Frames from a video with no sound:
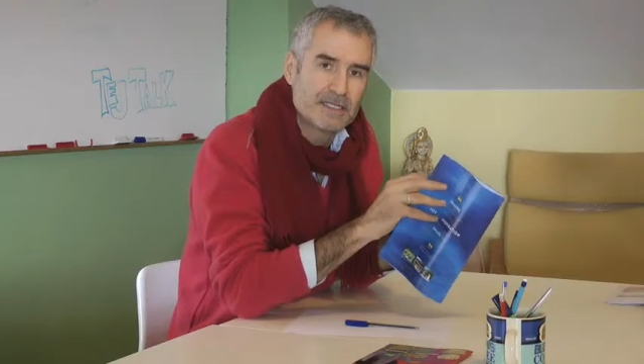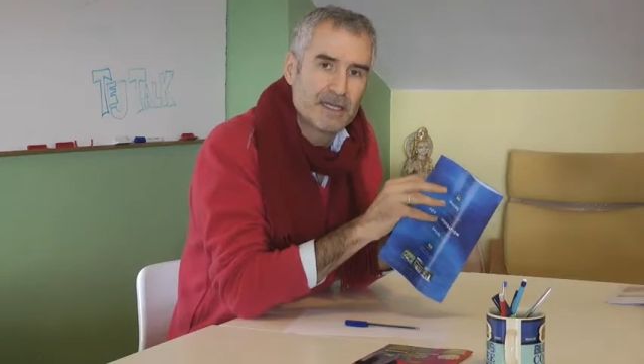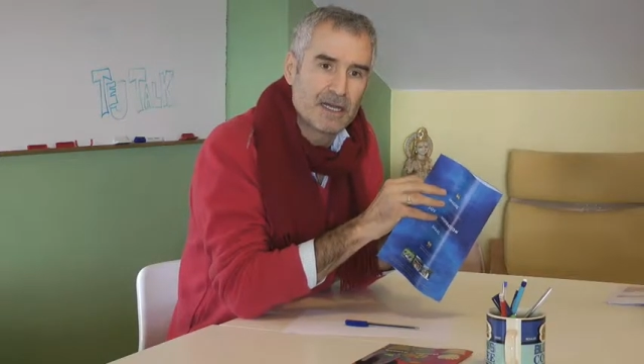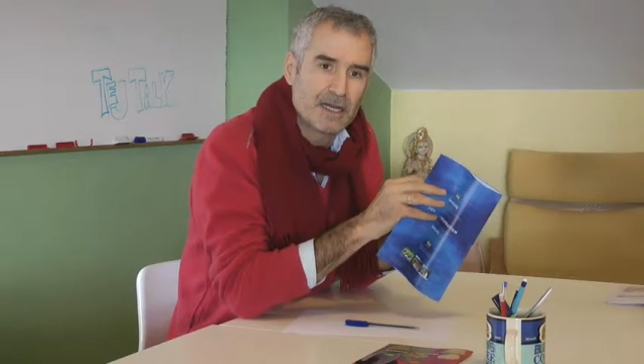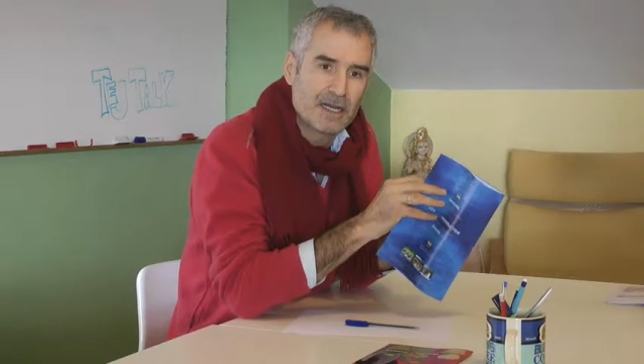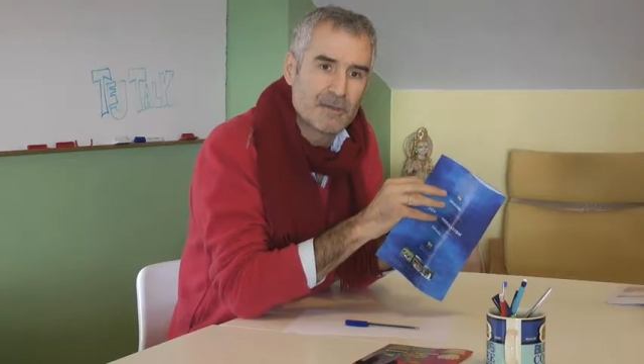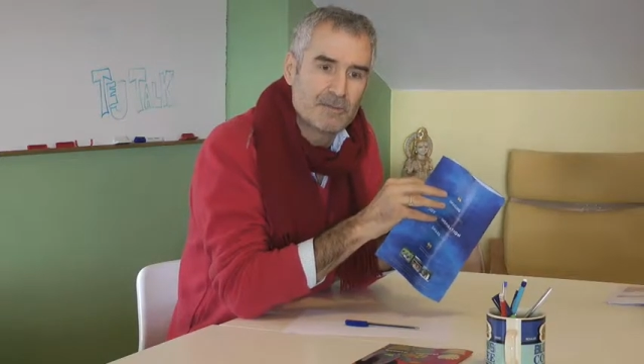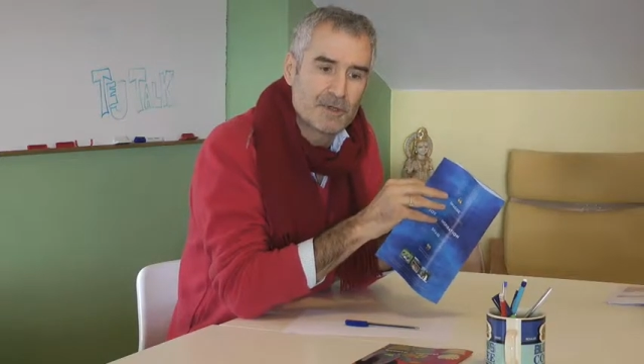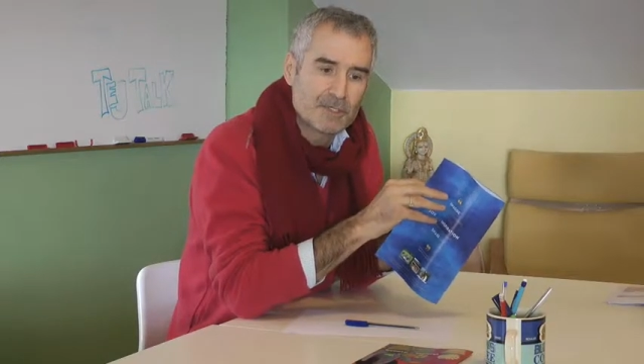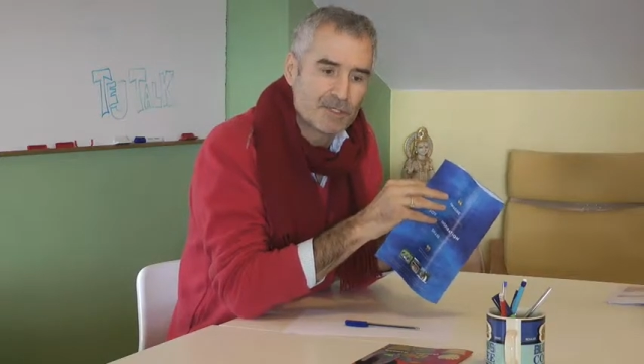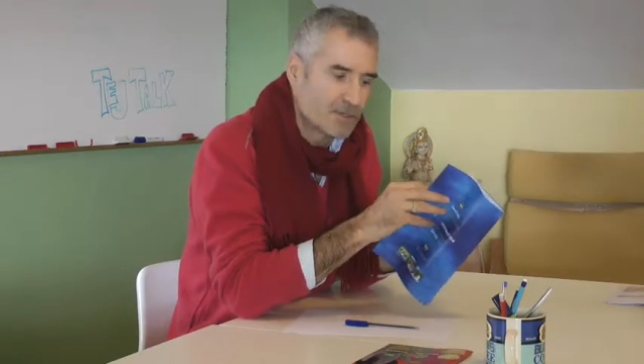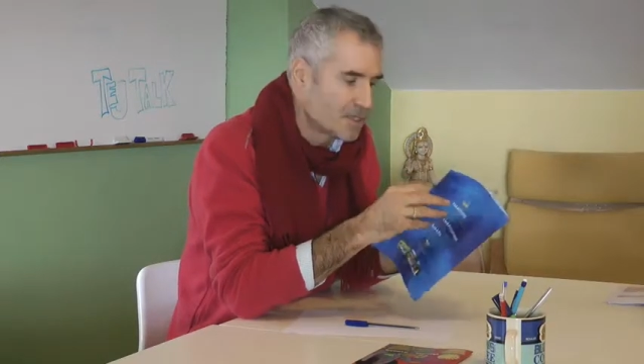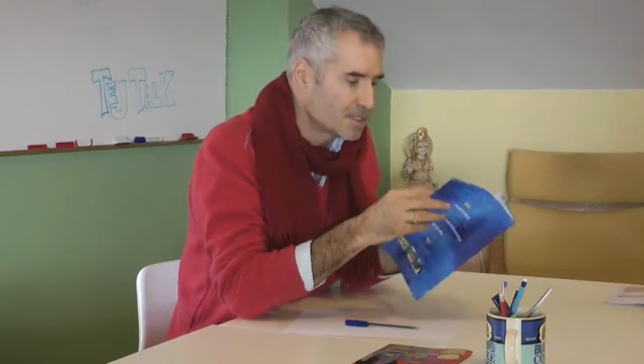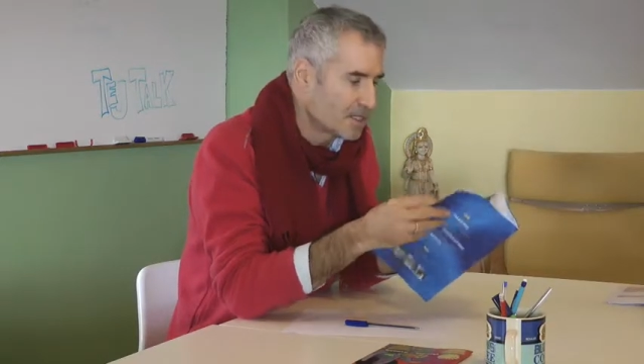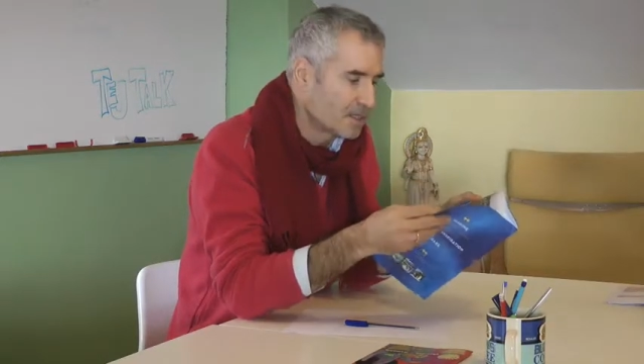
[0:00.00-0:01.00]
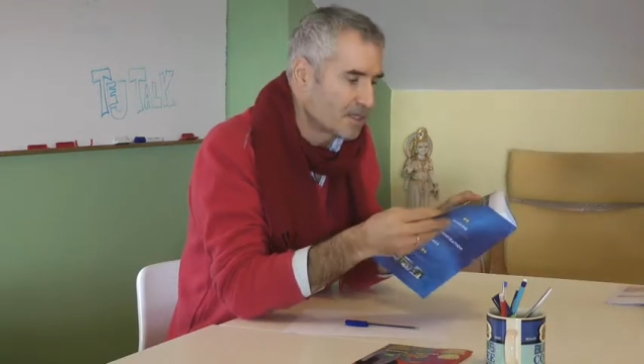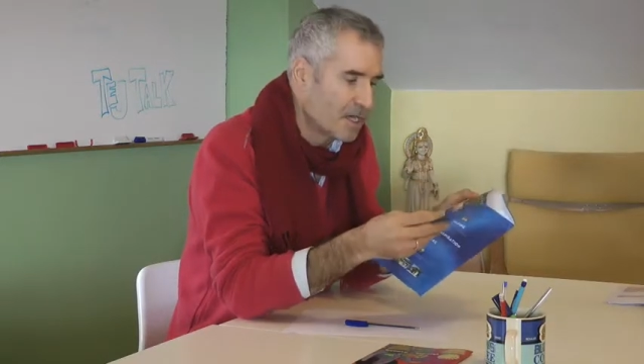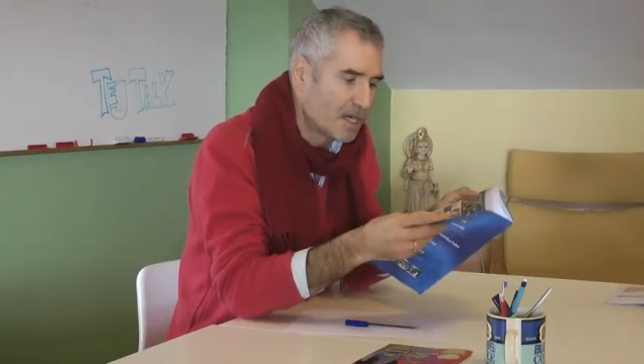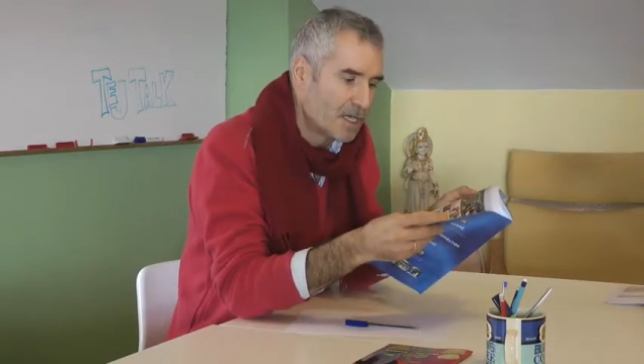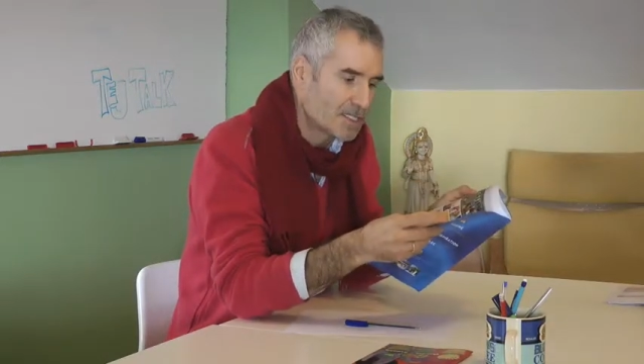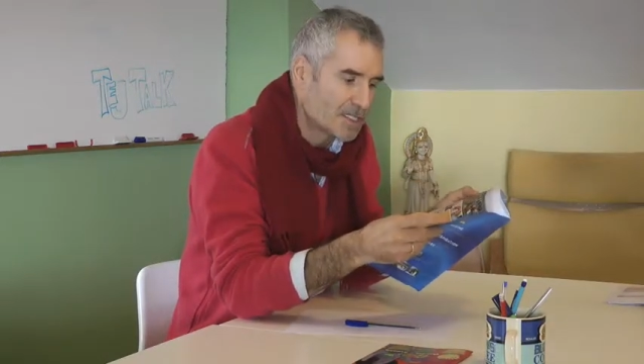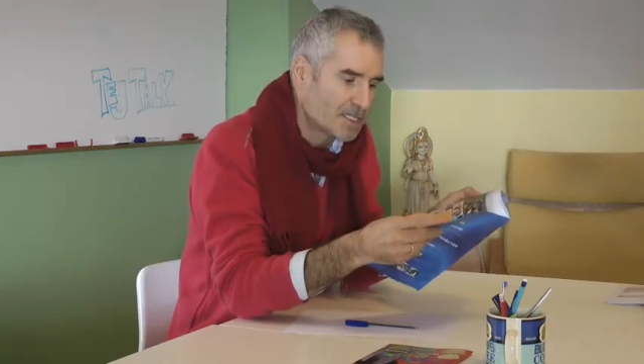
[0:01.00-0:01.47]
A brochure is a
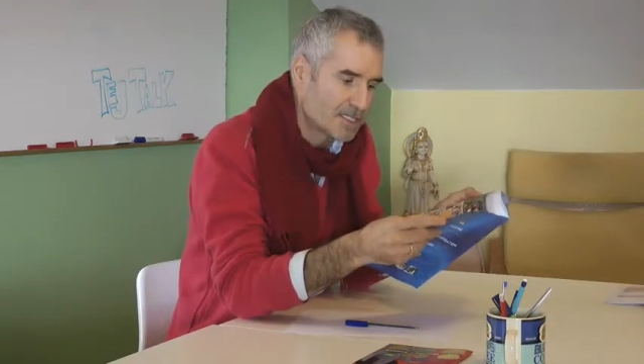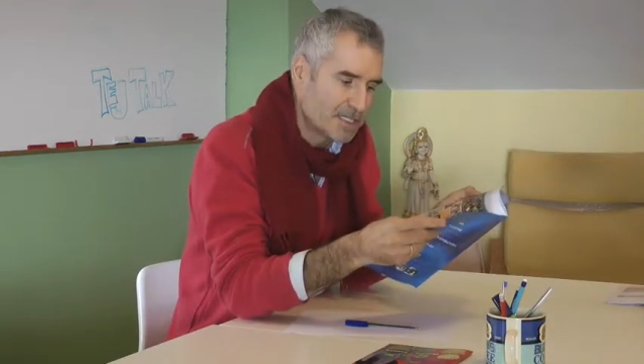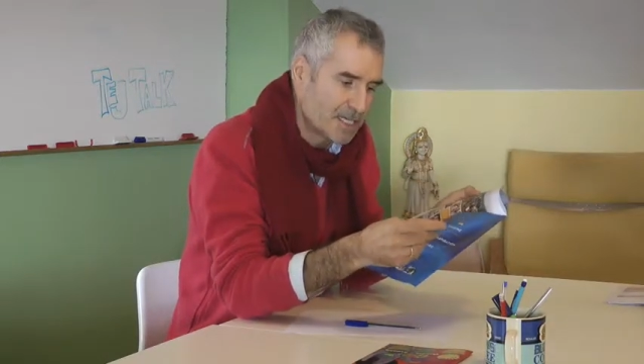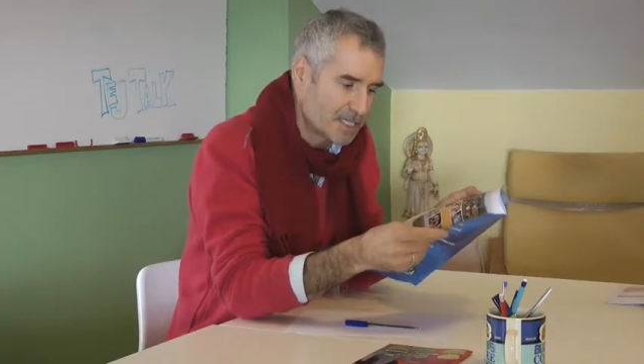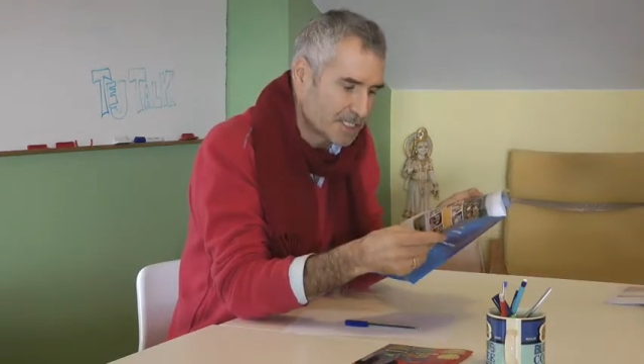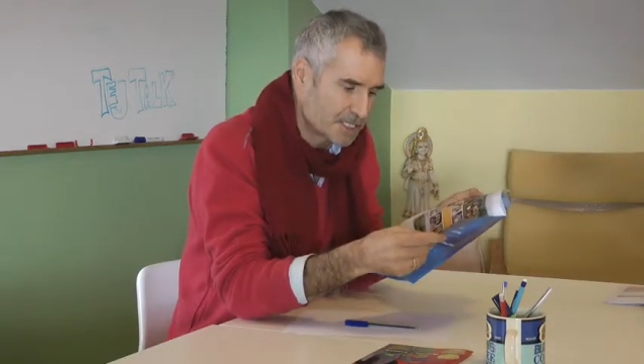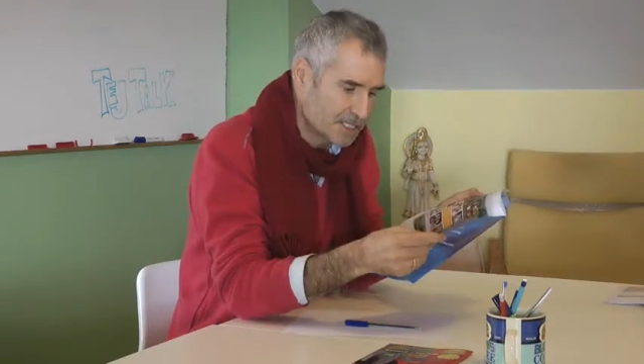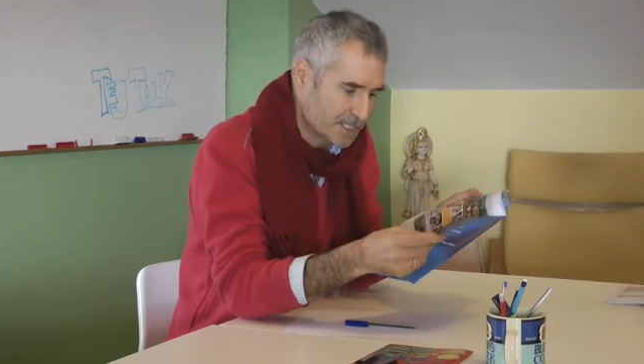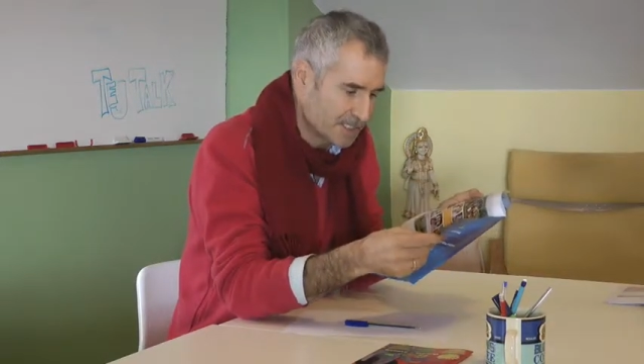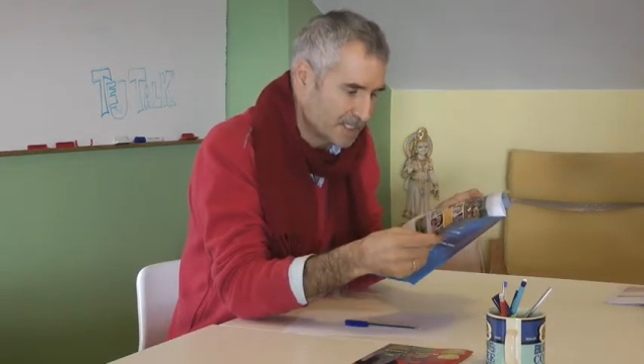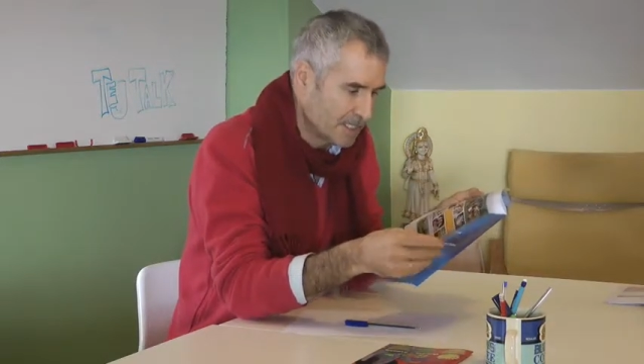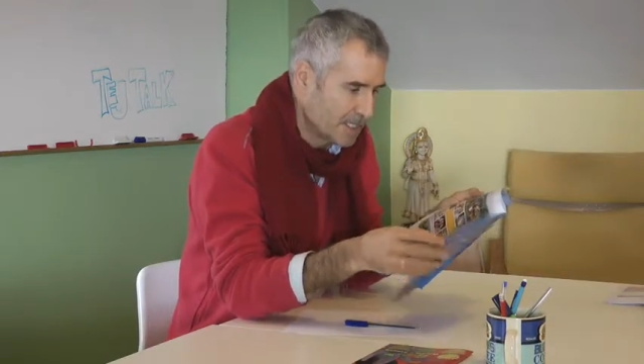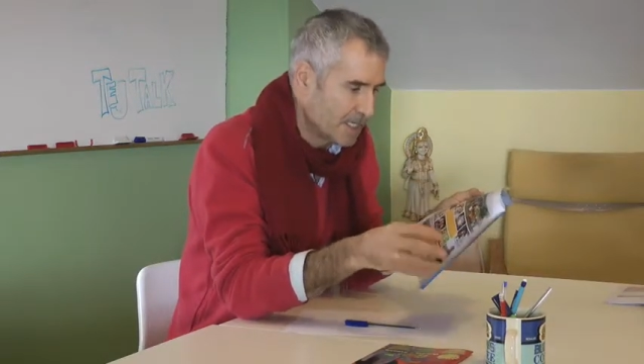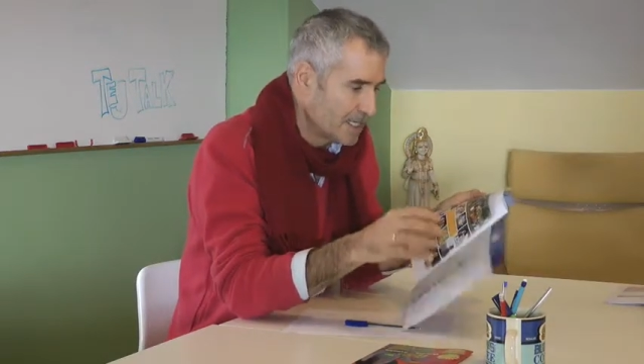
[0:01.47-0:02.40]
long seduction.